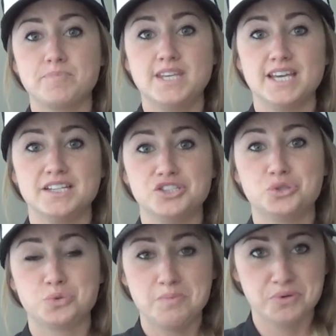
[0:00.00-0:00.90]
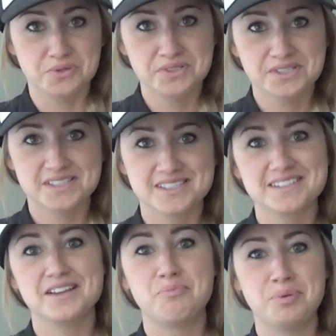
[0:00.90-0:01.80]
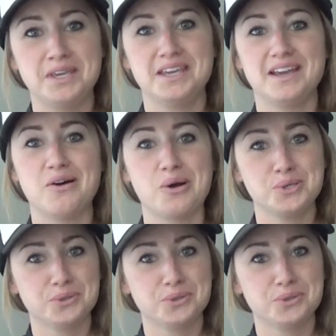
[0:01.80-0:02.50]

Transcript: get dribbles of pee on